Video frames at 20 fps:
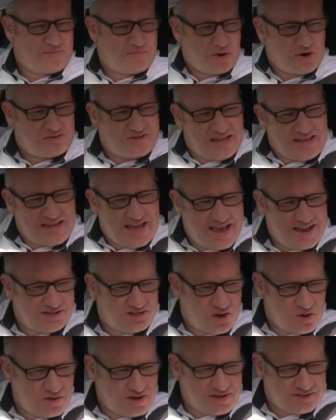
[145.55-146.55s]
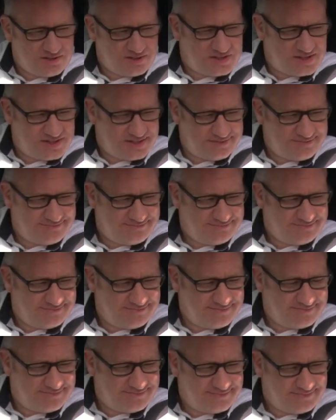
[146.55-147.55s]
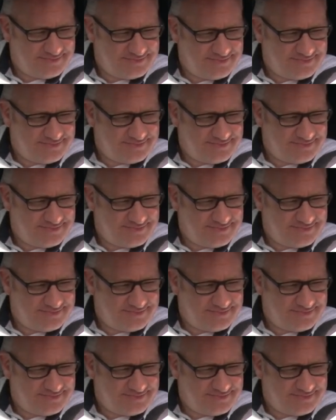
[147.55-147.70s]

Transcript: have birthday cake donuts? Uh,